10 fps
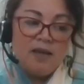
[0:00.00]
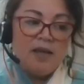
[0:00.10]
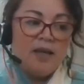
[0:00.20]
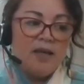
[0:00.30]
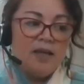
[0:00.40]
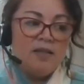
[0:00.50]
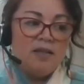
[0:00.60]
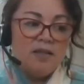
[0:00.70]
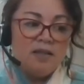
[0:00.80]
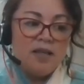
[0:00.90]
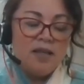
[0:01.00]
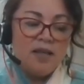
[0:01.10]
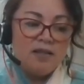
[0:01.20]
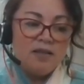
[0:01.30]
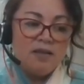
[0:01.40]
And then
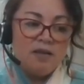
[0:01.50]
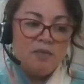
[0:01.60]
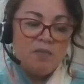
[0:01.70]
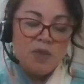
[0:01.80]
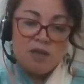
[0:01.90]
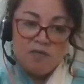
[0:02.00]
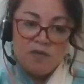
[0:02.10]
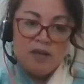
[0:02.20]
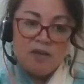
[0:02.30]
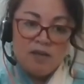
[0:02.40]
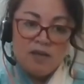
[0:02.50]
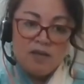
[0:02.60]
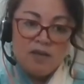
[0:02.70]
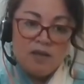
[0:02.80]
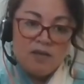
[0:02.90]
it's staffing
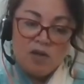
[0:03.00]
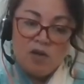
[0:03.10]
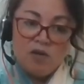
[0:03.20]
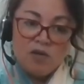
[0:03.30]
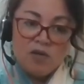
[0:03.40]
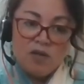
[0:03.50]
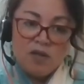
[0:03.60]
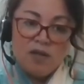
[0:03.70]
as a cost,